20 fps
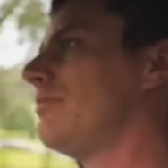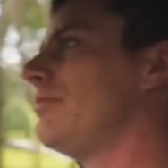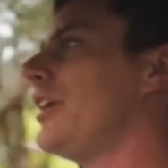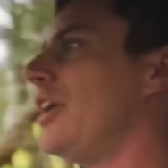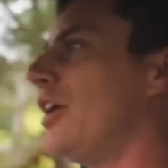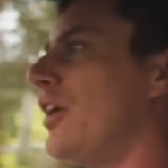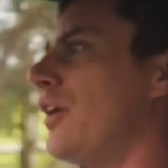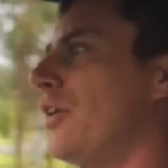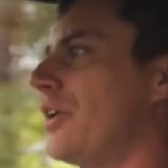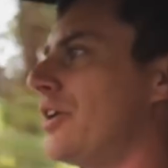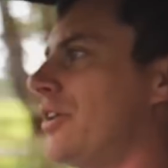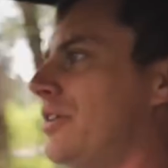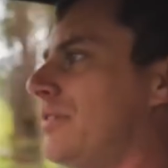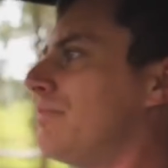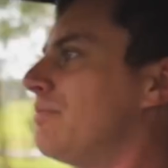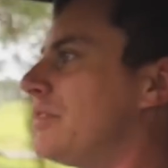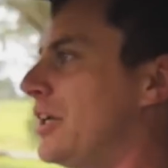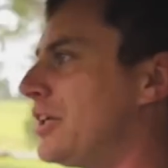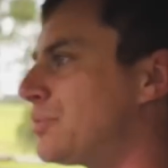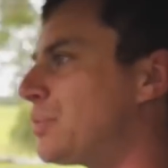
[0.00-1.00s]
you know,
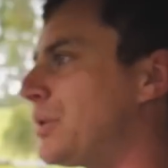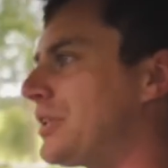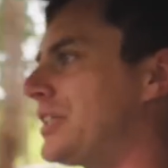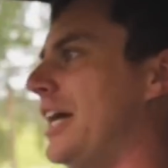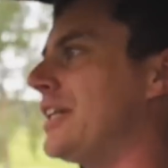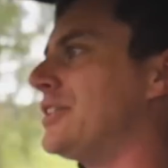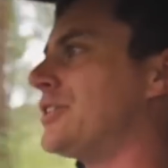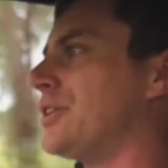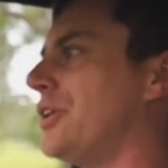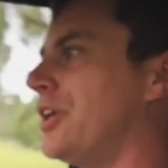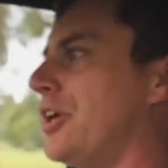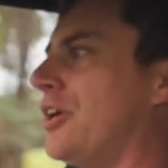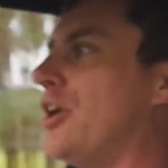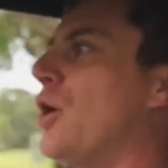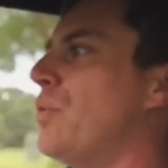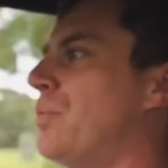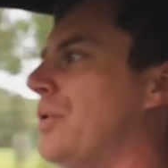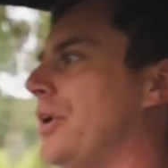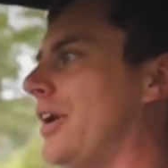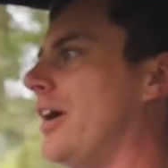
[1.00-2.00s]
there's potential here
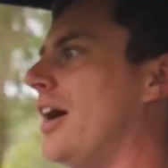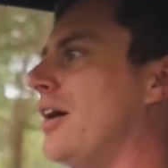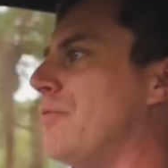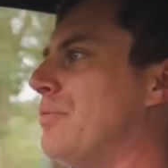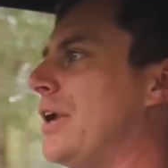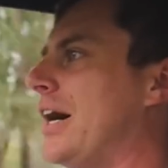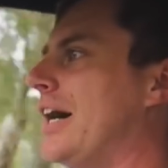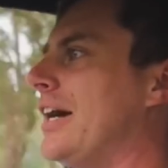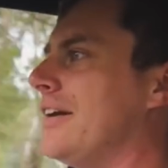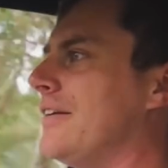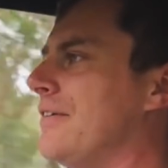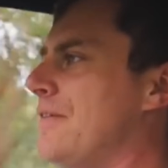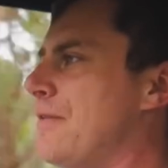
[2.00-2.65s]
to open it up. But